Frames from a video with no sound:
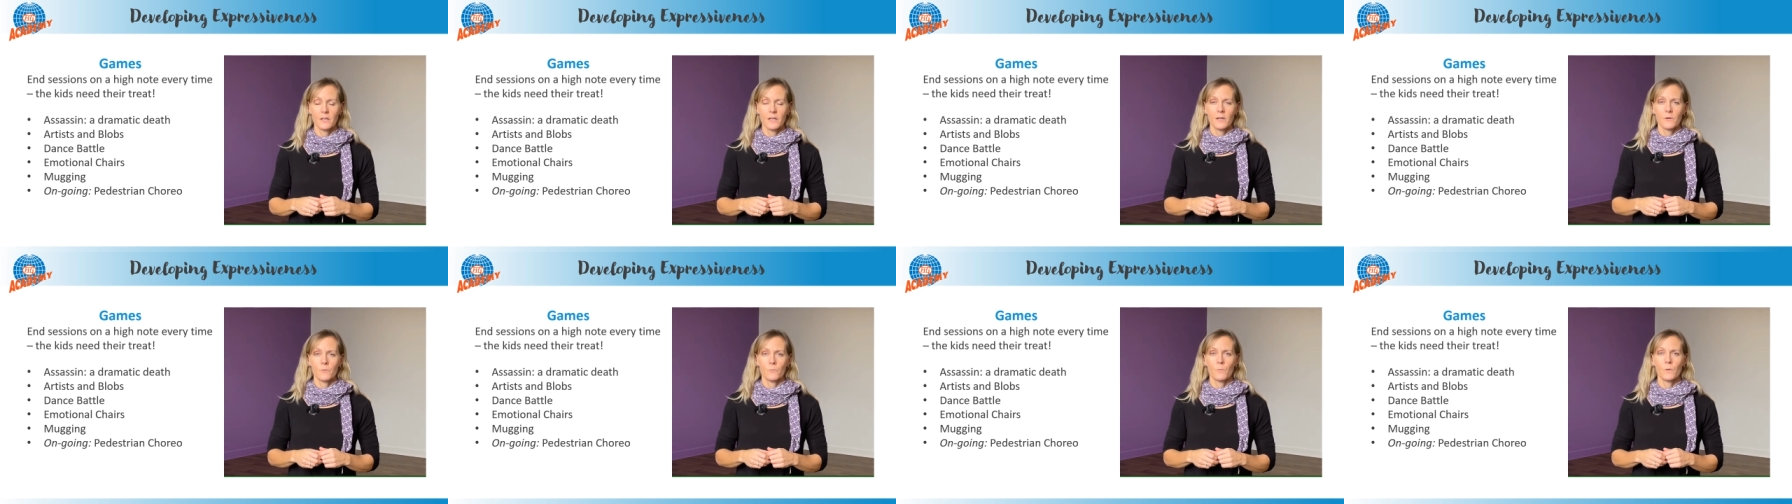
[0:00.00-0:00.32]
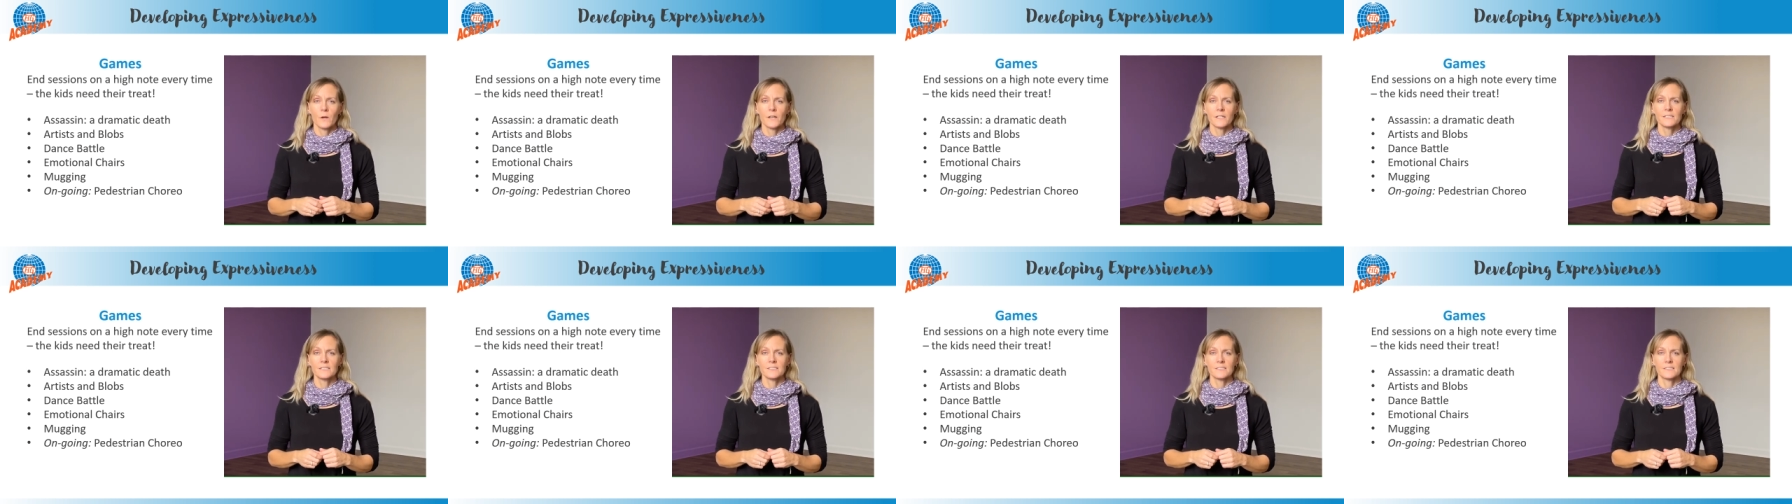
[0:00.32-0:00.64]

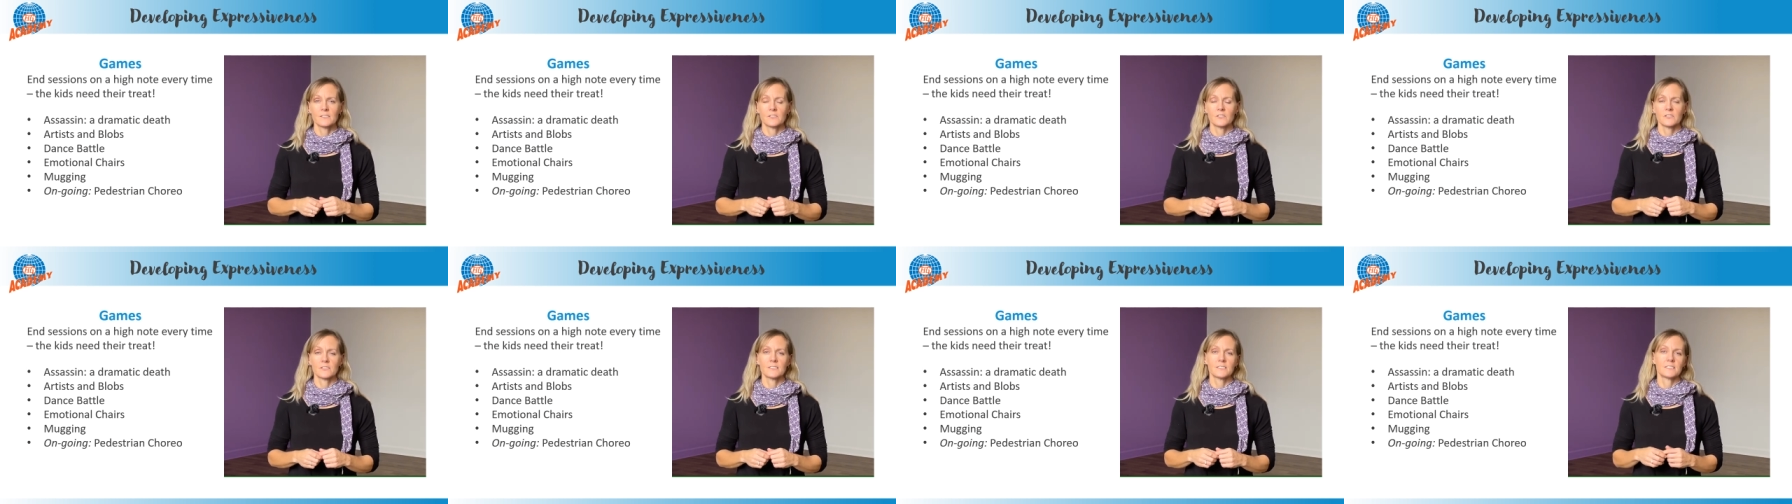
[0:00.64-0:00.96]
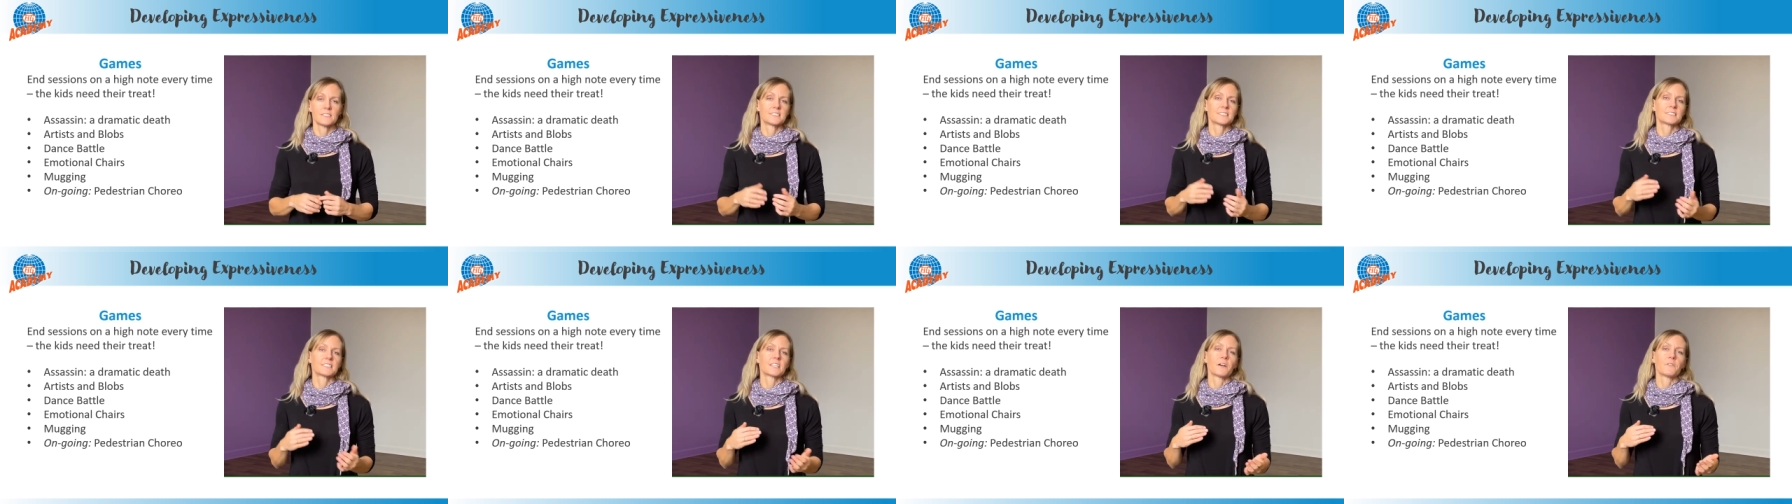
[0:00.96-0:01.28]
One is just
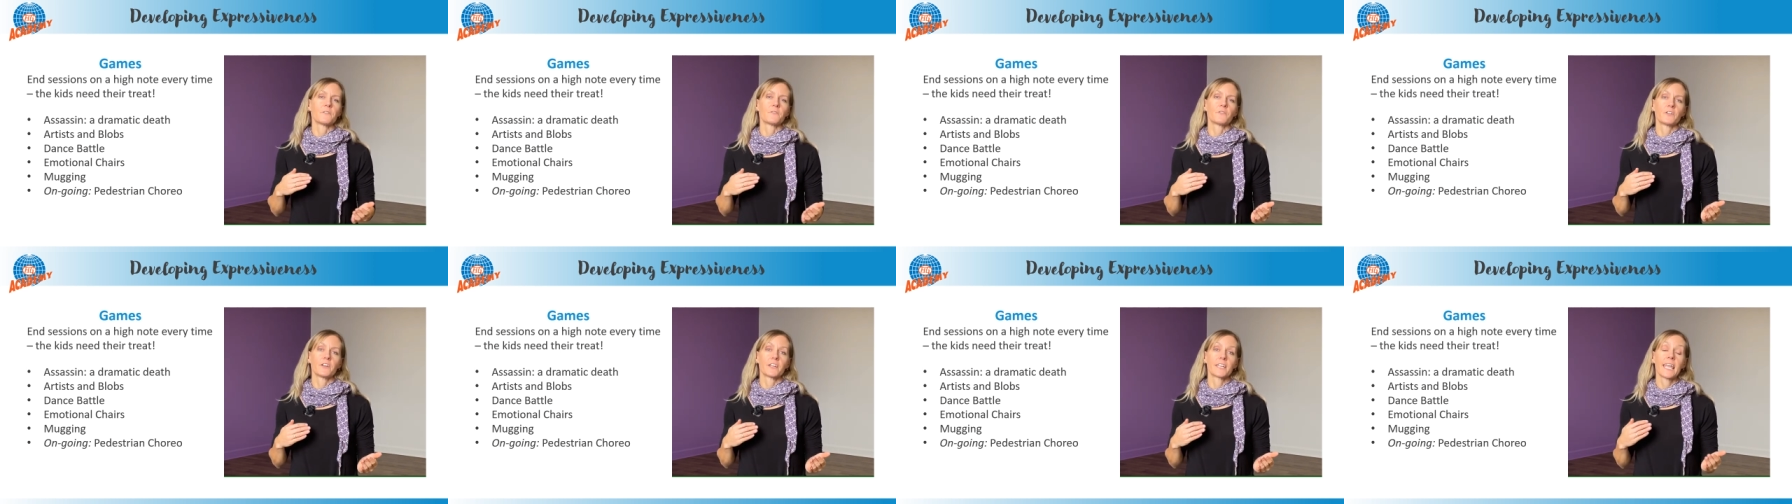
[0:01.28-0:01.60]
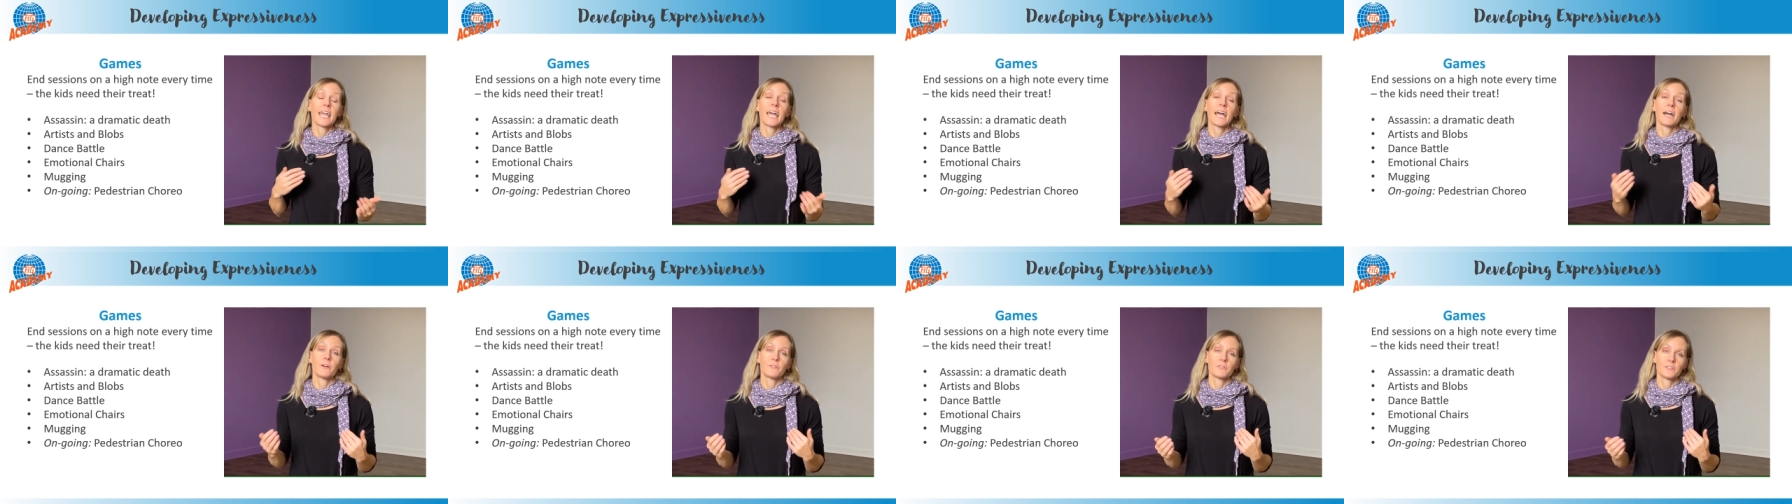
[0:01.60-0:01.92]
discovering
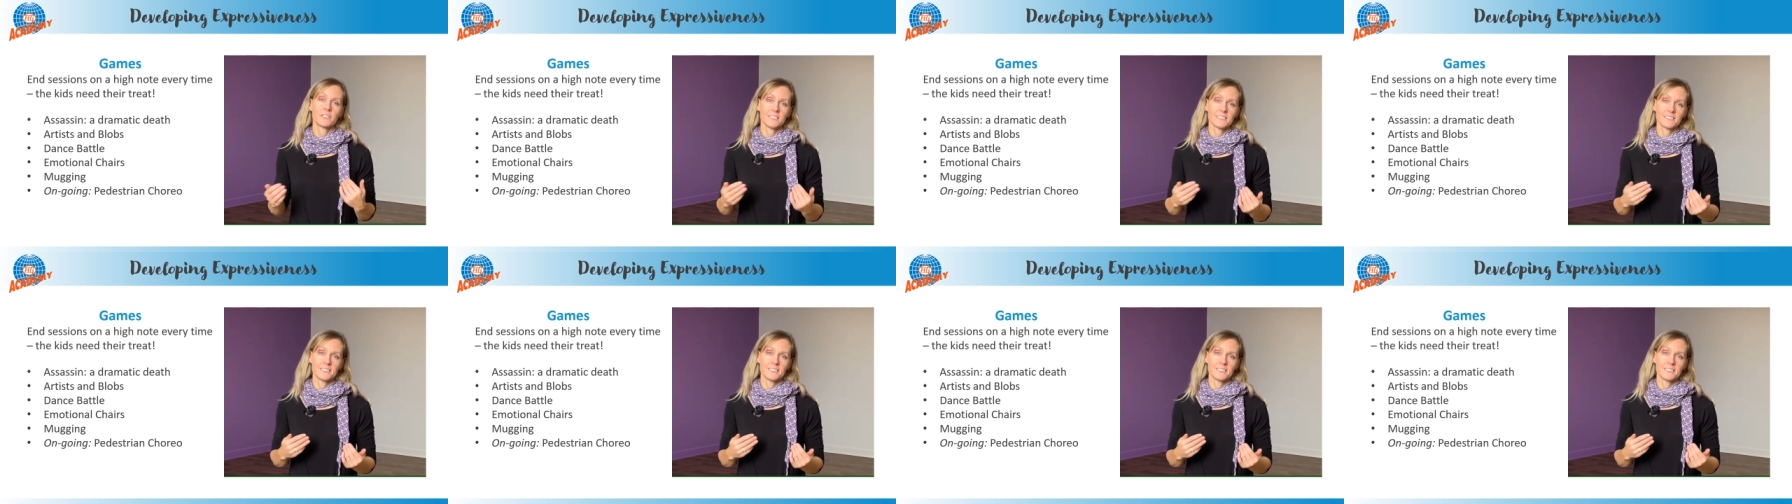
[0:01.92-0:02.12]
how it is